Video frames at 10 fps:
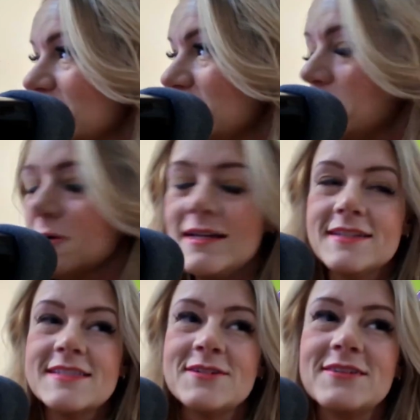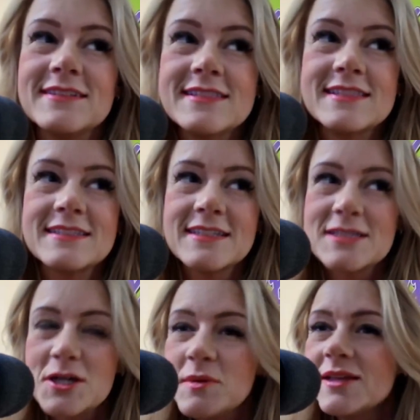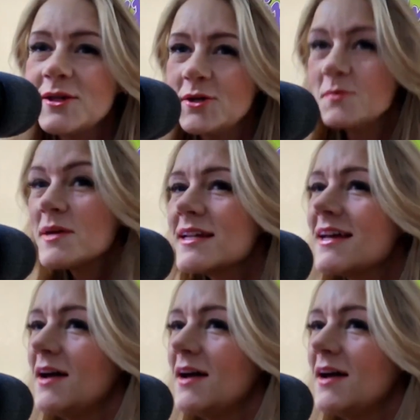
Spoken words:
in the morning, so it's going to be a little bit